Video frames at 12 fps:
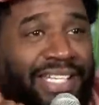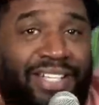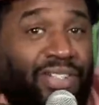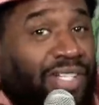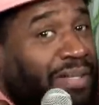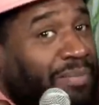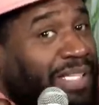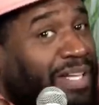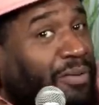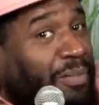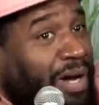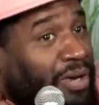you ain't gonna give
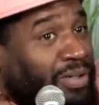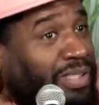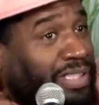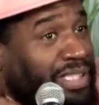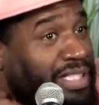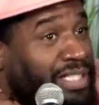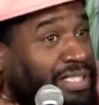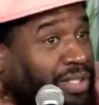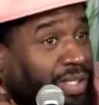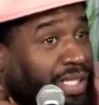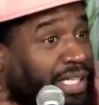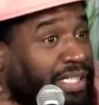me no more.
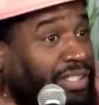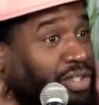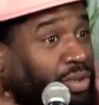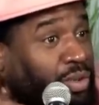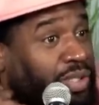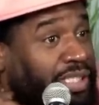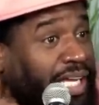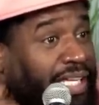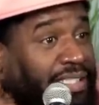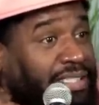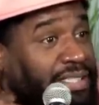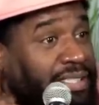Mm. So then the tour
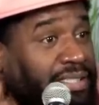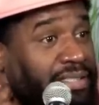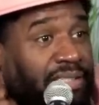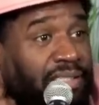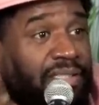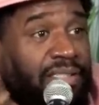dates.